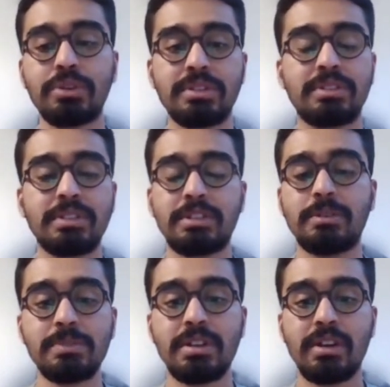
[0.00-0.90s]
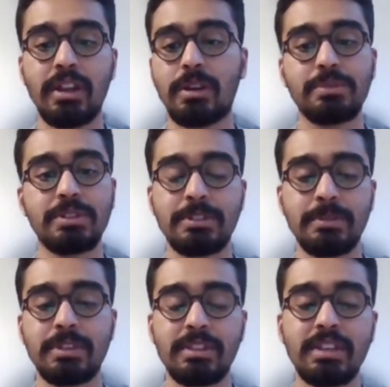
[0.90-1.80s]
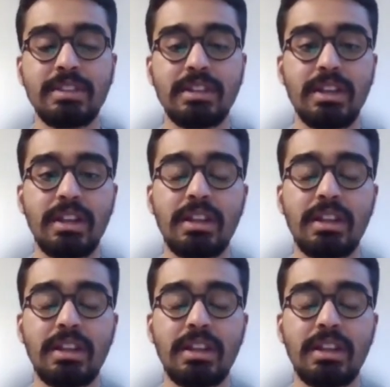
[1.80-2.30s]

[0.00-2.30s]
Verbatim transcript: process systems, alarm systems, and things like that.